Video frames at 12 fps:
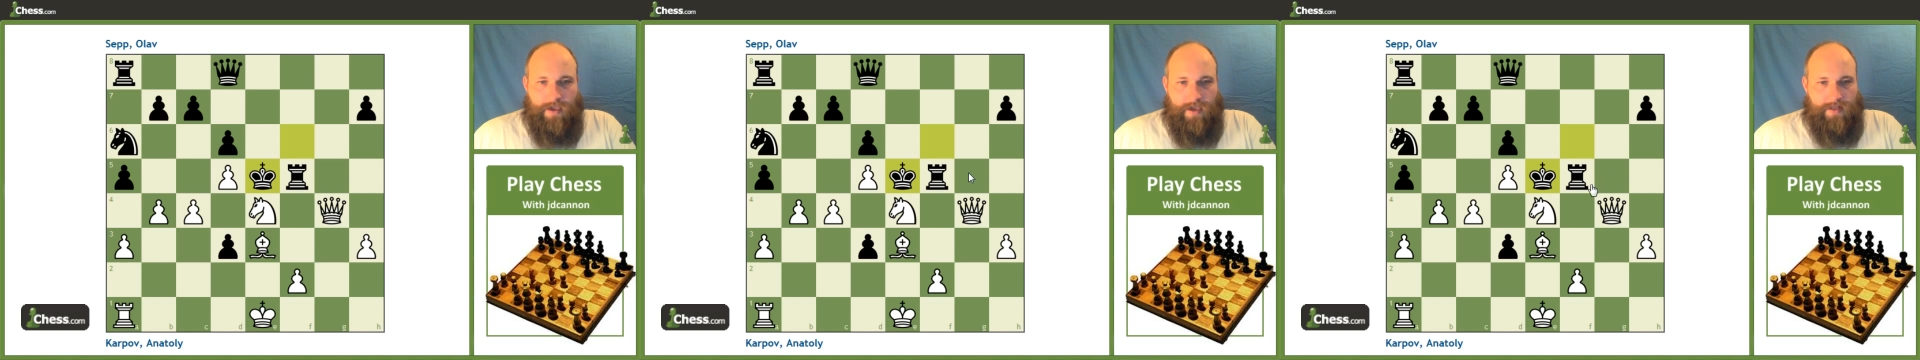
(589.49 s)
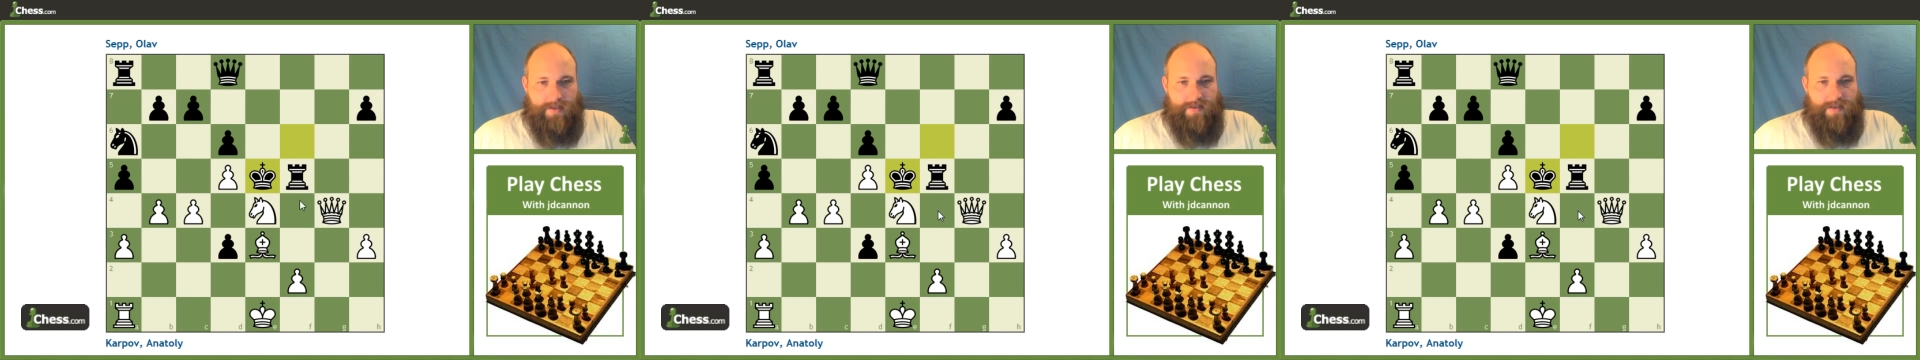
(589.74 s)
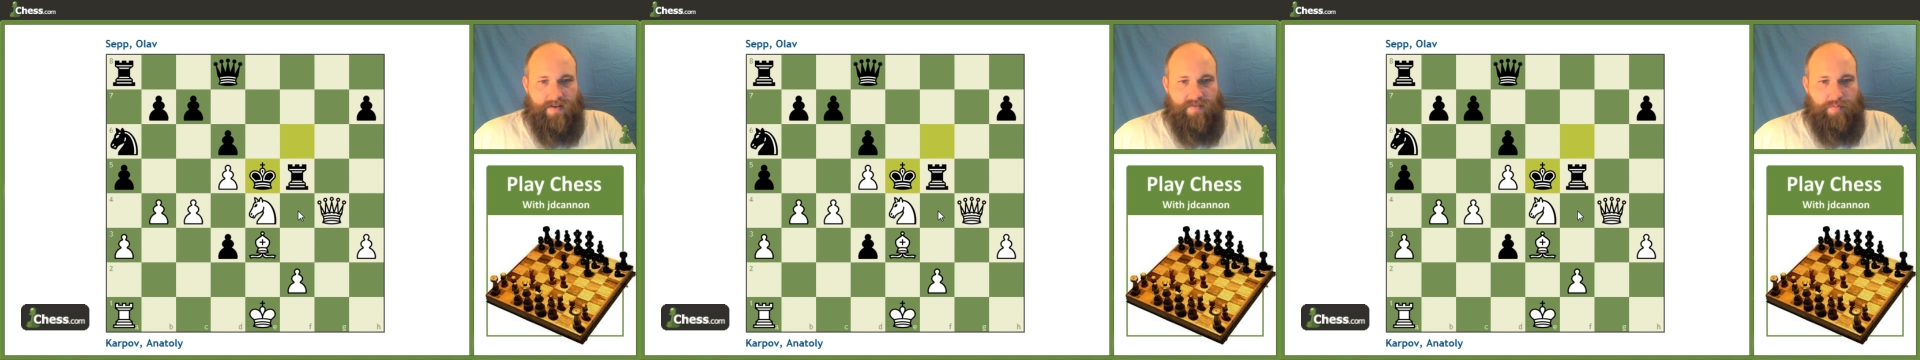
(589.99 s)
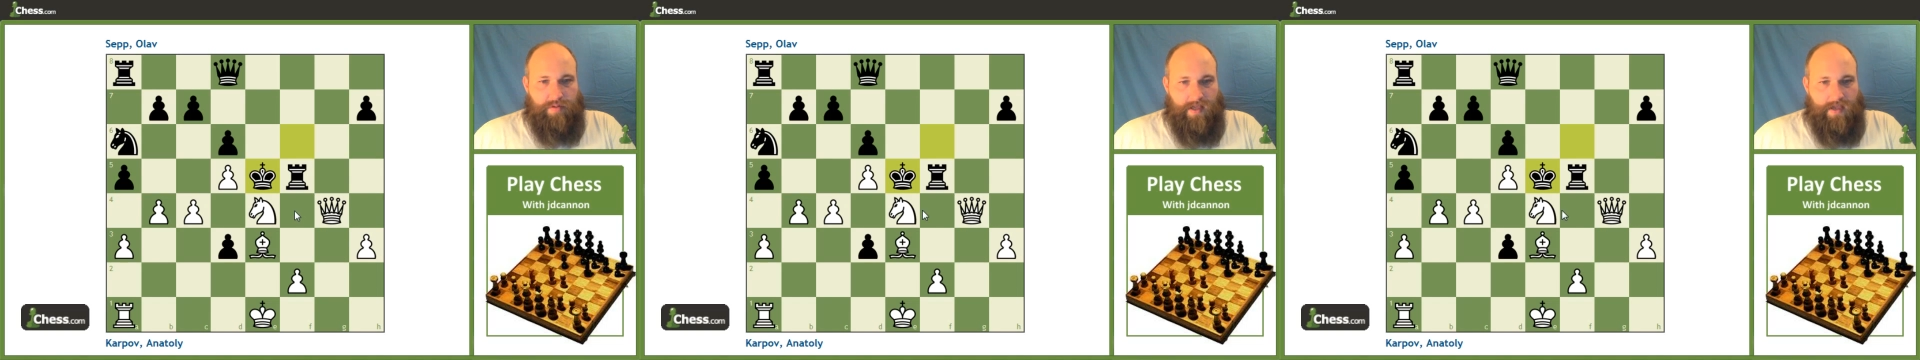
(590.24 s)
Instead
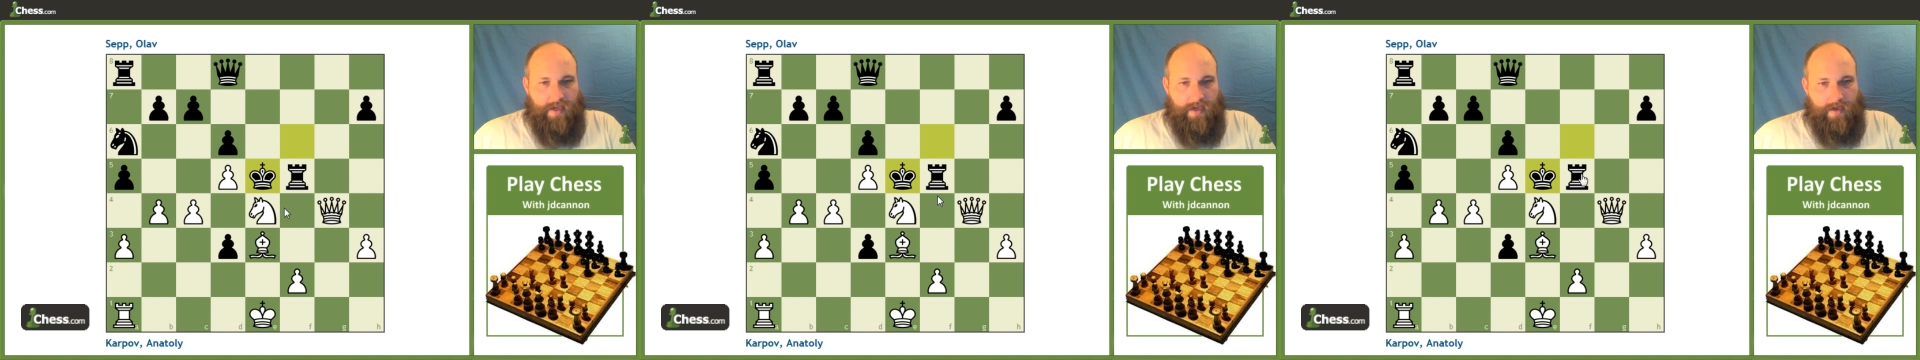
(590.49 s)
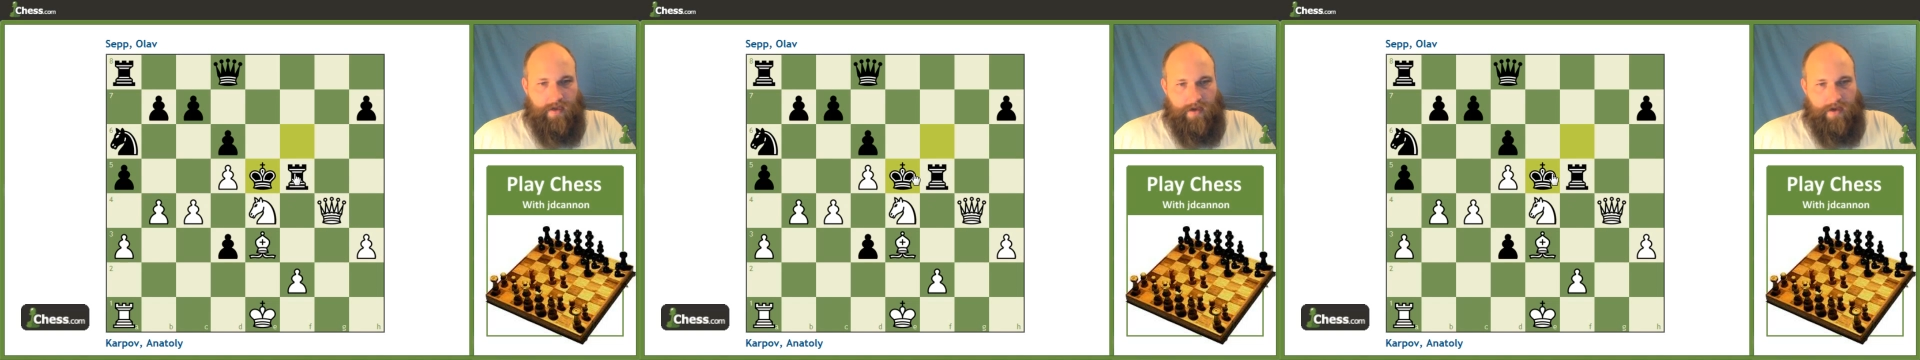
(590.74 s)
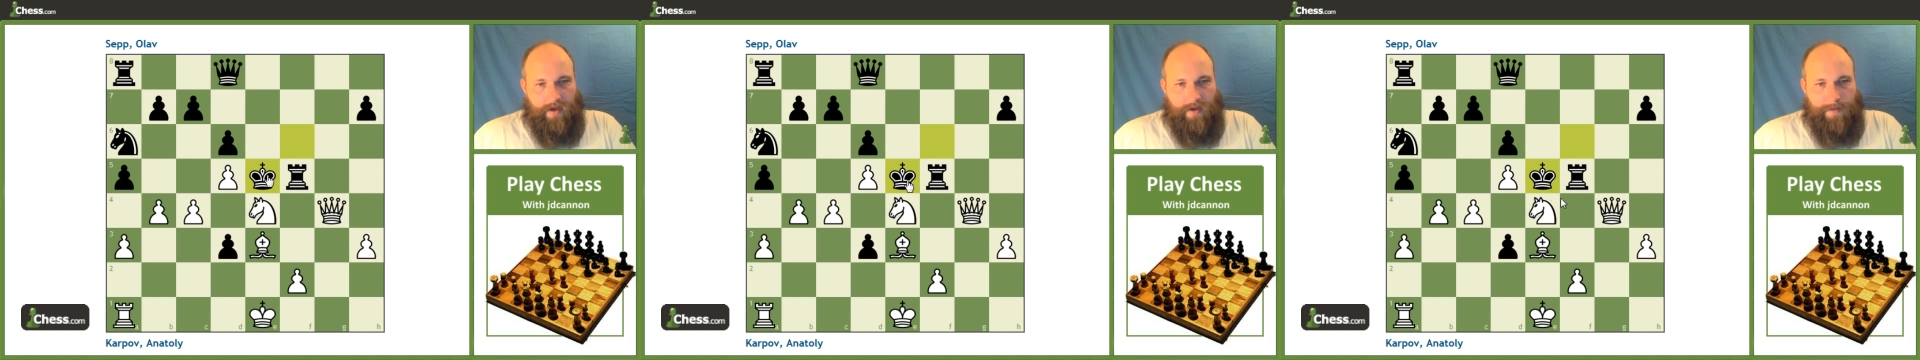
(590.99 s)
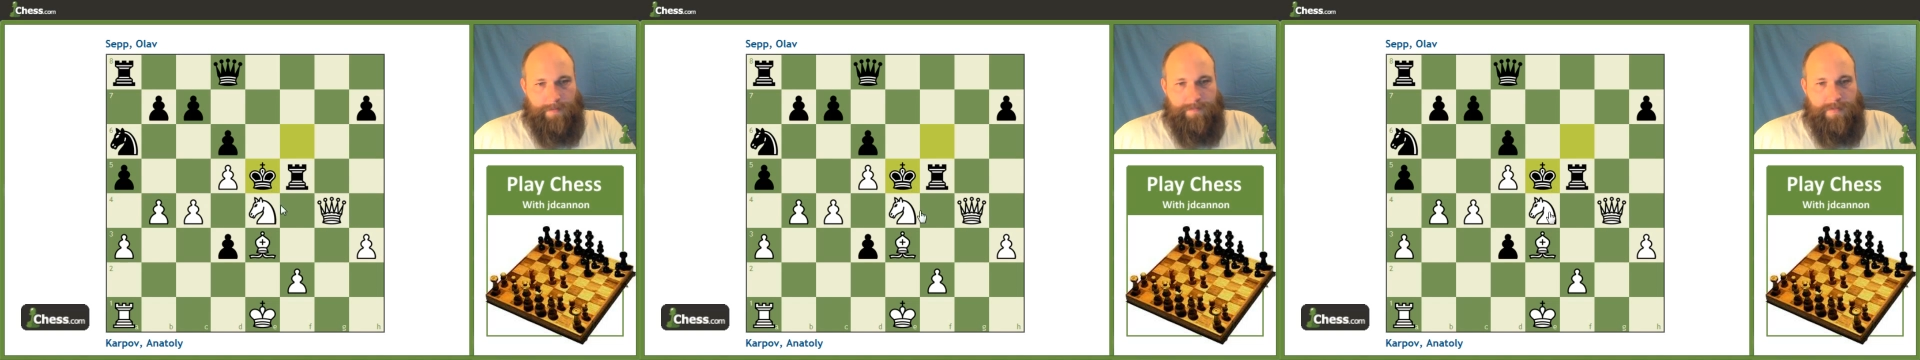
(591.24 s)
of playing
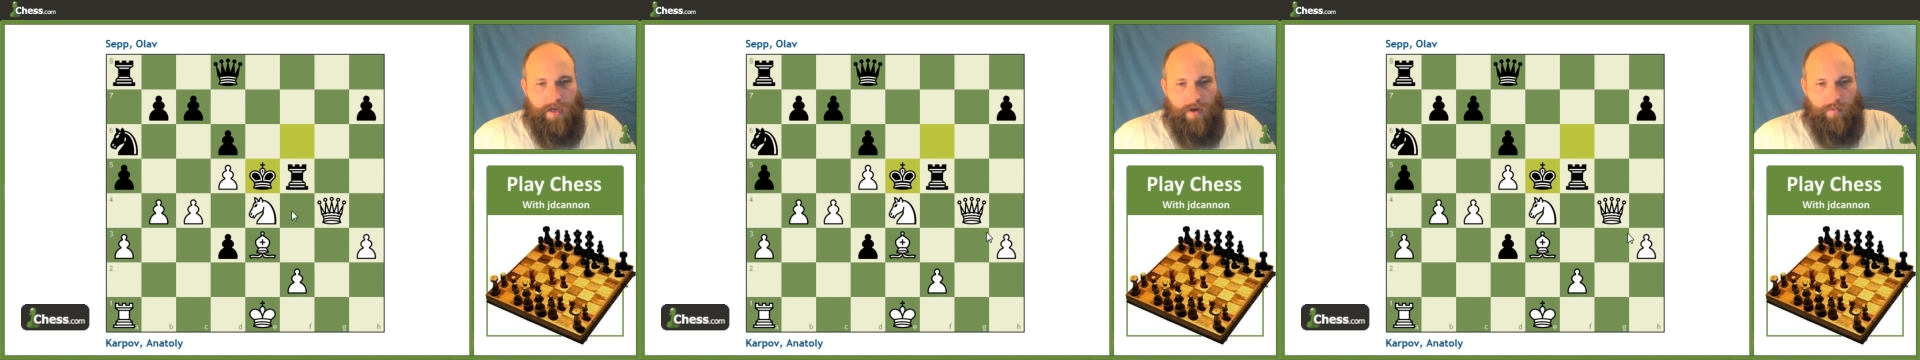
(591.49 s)
um,